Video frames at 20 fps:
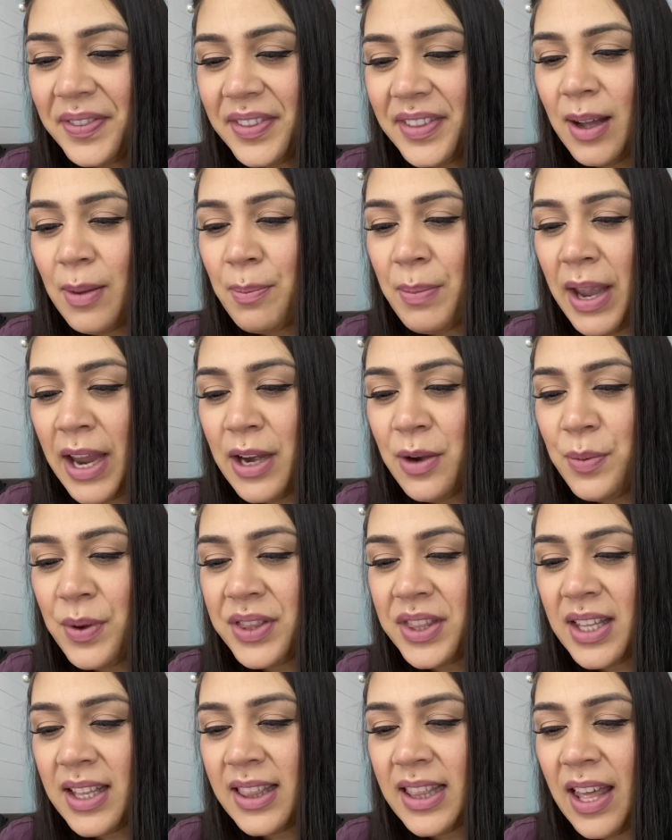Made
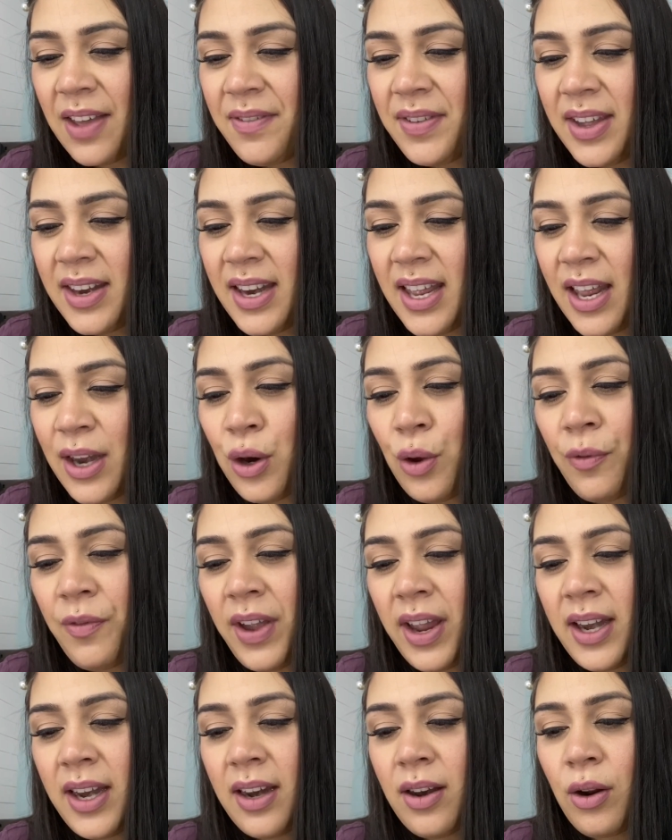with 11
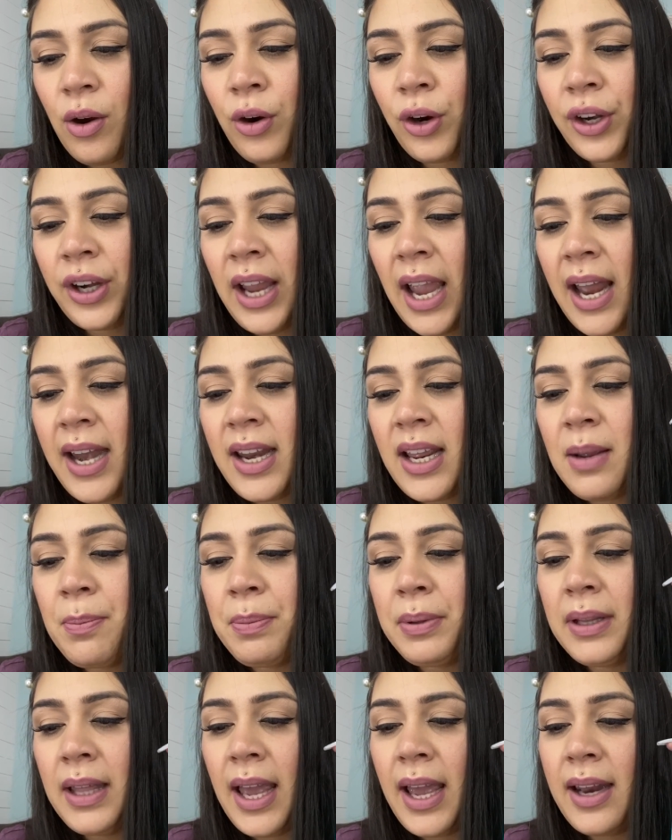innovated organic
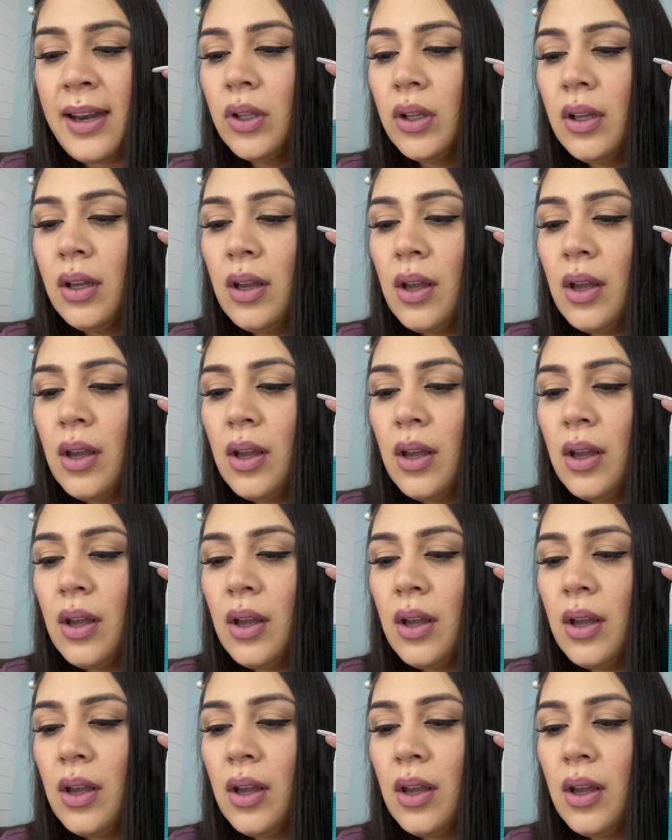plant